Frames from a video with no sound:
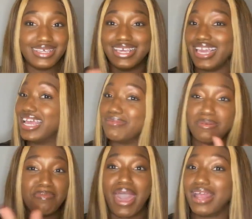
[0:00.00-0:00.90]
It could have
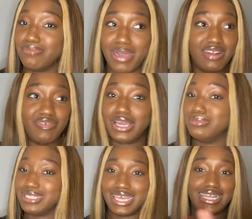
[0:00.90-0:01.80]
been bad vibes,
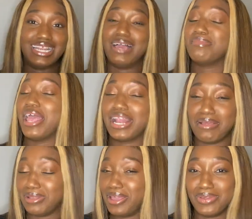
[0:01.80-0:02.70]
and I'm
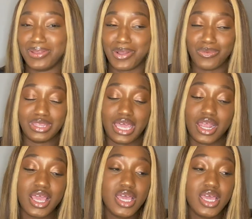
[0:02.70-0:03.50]
glad we didn't go with that.